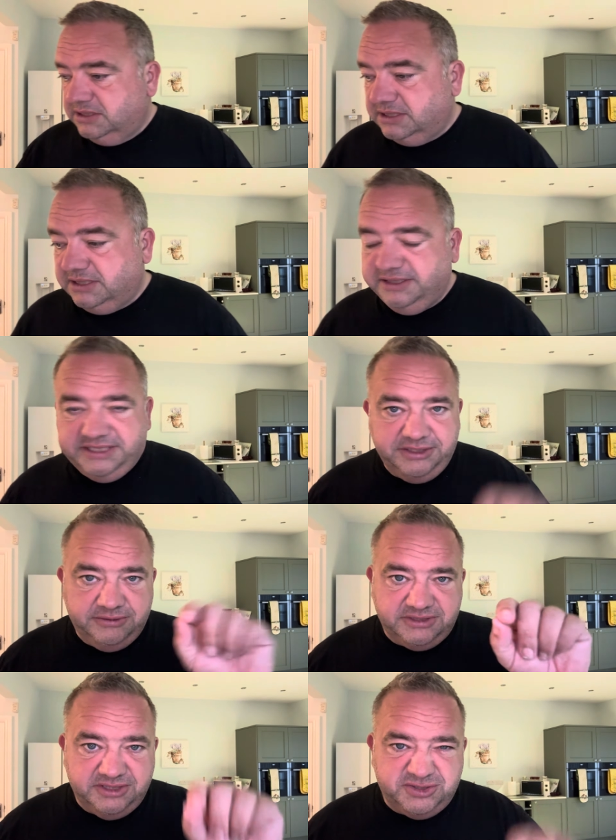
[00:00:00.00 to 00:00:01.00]
They
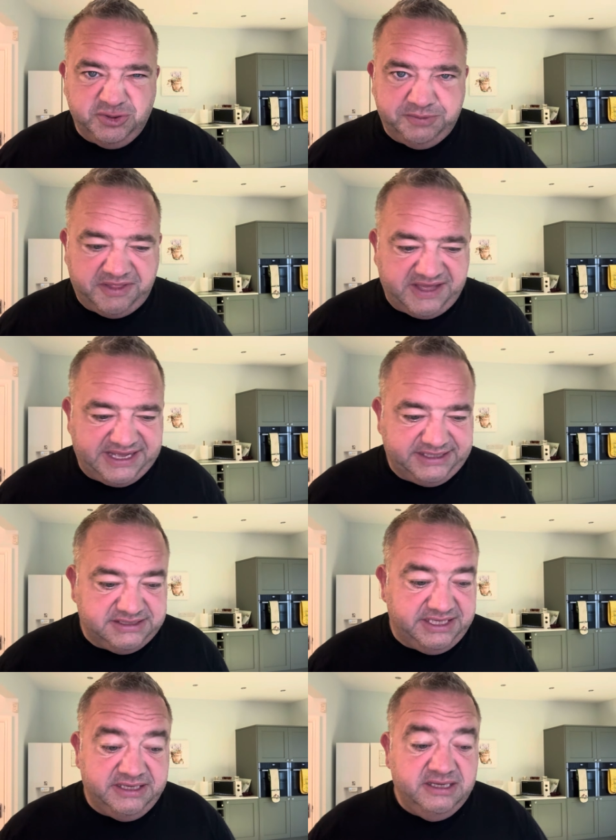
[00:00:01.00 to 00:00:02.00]
use the super thanks
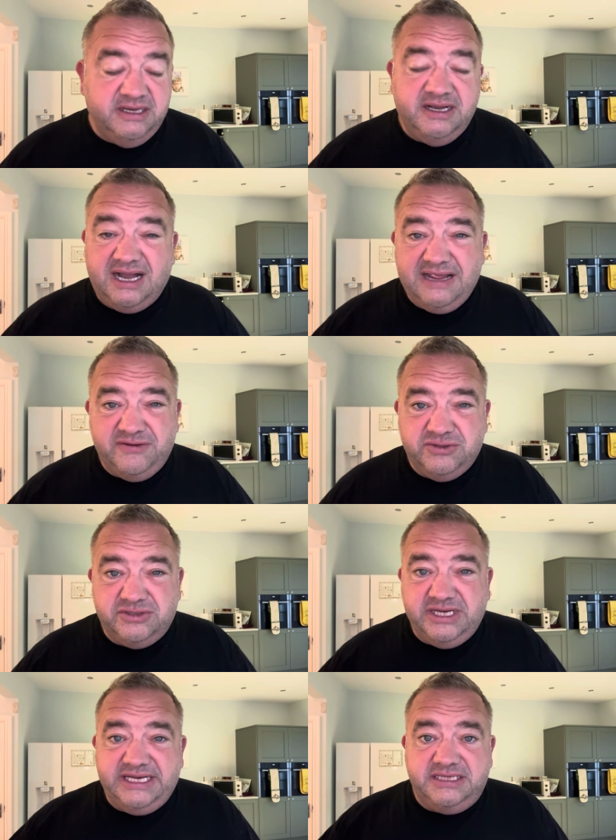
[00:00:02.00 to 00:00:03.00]
thing. I haven't
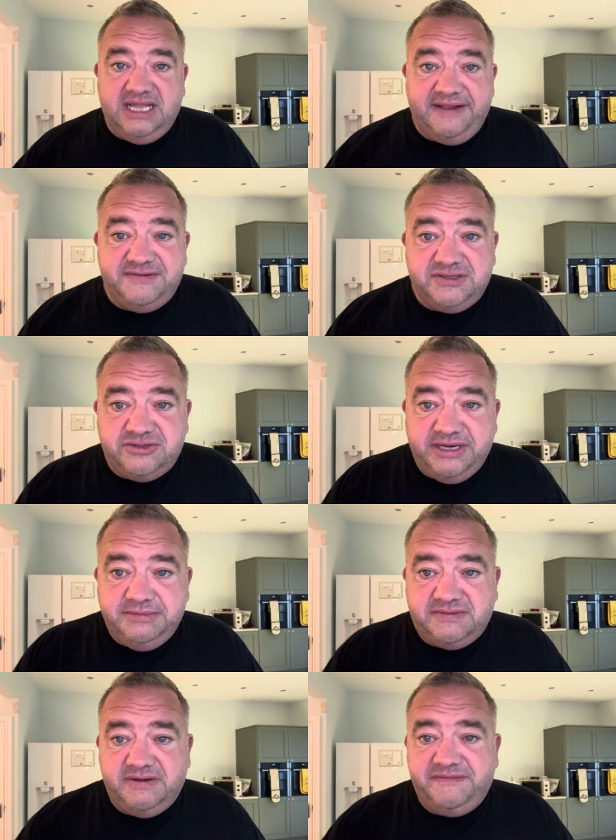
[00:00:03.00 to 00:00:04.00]
done any live streams
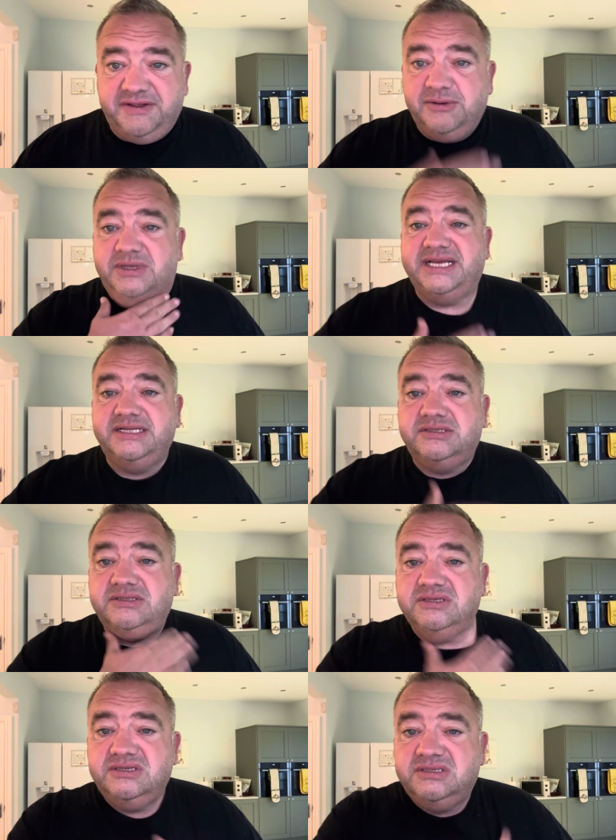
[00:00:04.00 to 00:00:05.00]
for a few days,
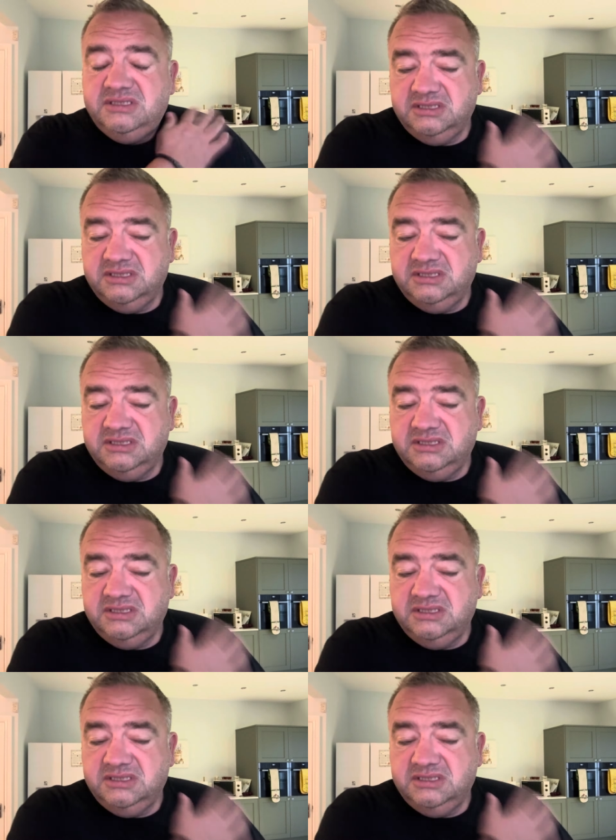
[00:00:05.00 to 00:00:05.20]
so